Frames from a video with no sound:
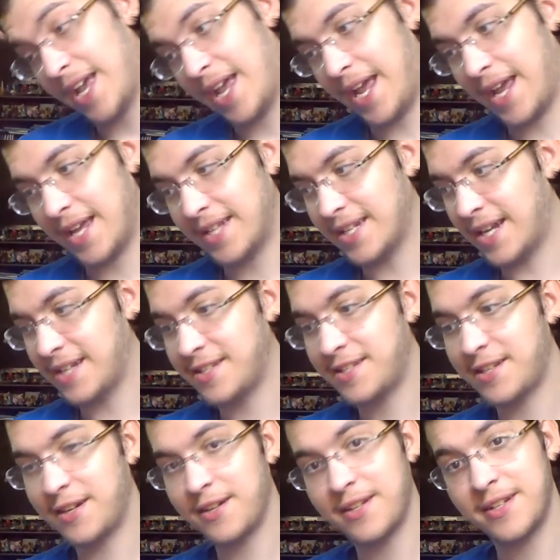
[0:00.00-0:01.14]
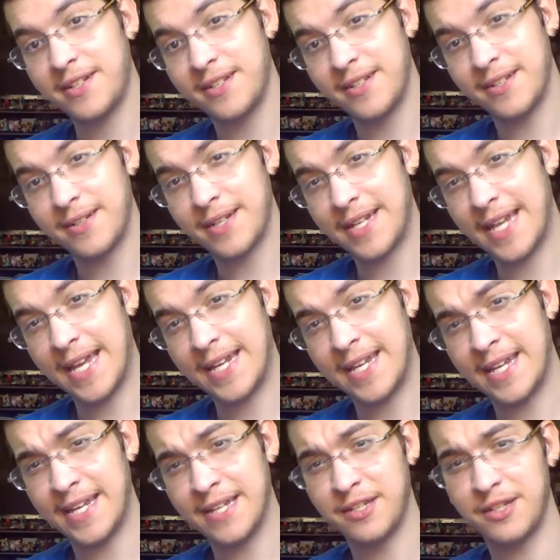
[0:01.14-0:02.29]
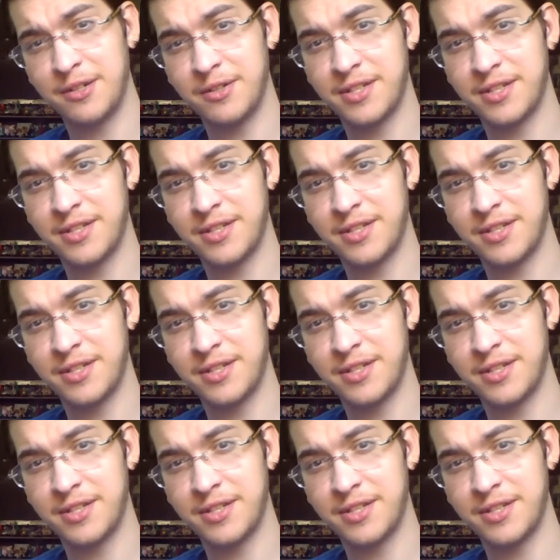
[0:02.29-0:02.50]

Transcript: And I started getting into